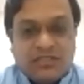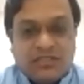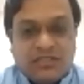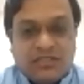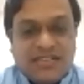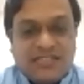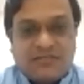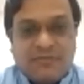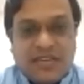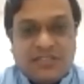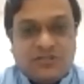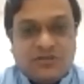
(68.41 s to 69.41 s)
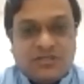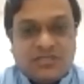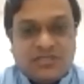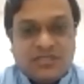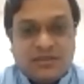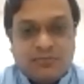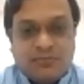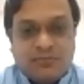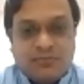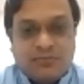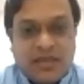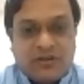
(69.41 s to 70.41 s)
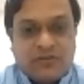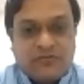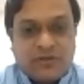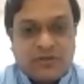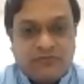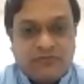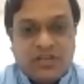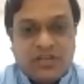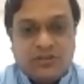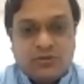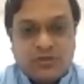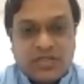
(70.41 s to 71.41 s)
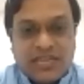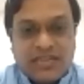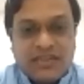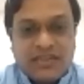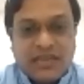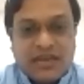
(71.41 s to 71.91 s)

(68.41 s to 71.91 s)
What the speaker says: the cells matures in the bone marrow from 1 to 10.